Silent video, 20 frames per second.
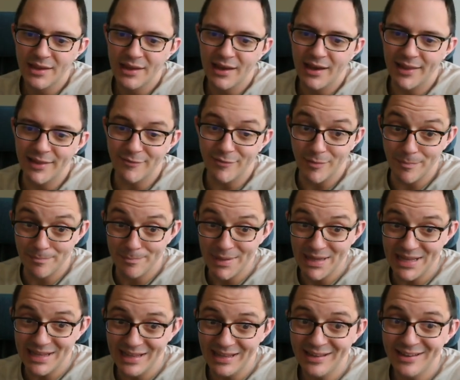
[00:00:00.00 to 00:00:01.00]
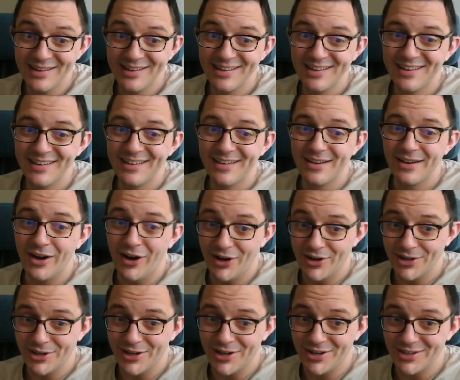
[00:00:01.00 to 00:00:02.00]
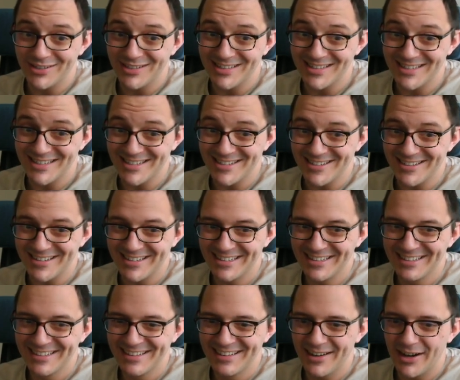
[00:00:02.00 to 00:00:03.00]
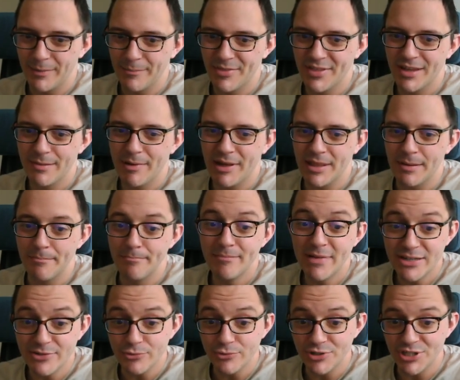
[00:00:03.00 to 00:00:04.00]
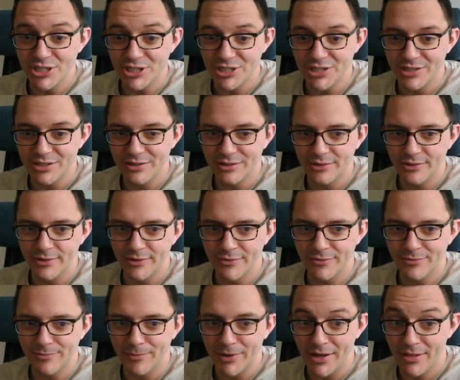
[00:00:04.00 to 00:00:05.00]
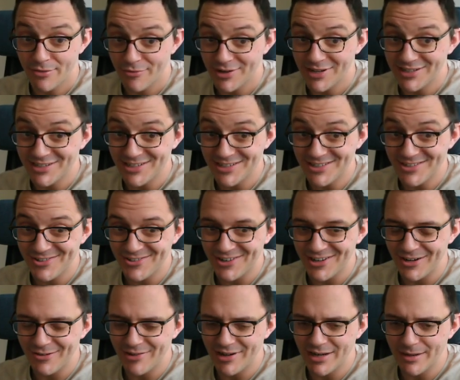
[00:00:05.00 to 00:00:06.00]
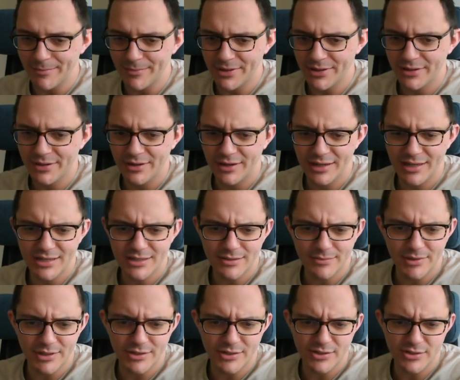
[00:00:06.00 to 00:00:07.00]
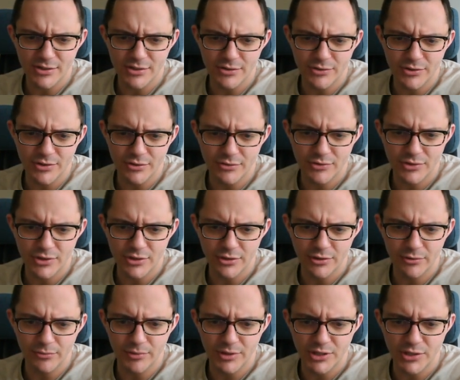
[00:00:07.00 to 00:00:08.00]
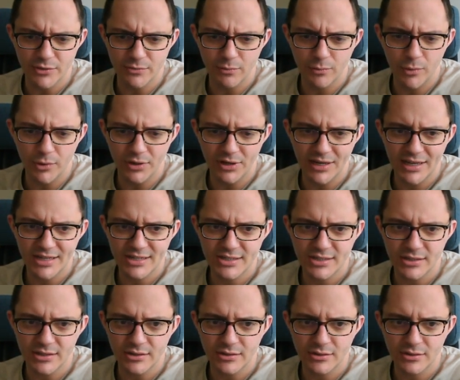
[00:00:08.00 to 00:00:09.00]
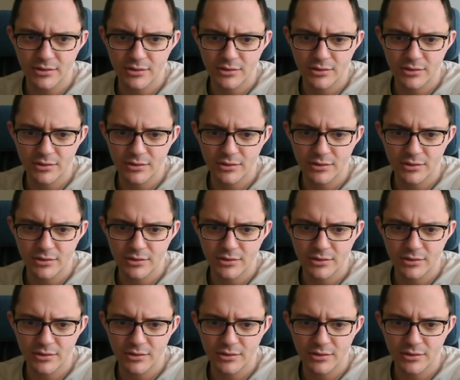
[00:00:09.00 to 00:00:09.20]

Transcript: And then for B, harder card to design, I'm thinking about the middle digit of my 3-digit trinary number. I guess I'm going to 222, which is one less than